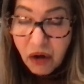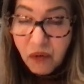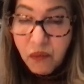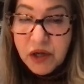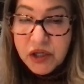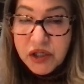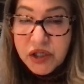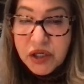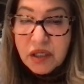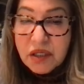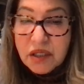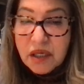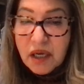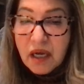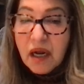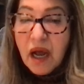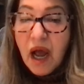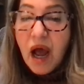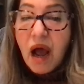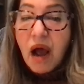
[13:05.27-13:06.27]
which is
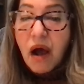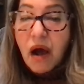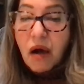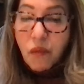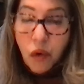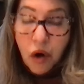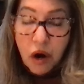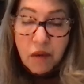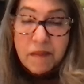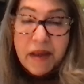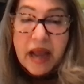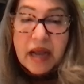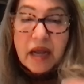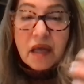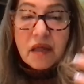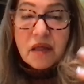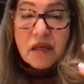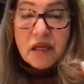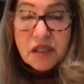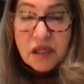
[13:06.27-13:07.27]
that we're
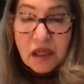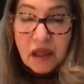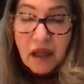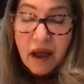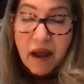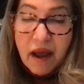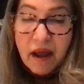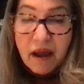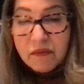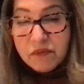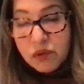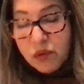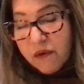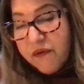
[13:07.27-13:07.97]
making these claims,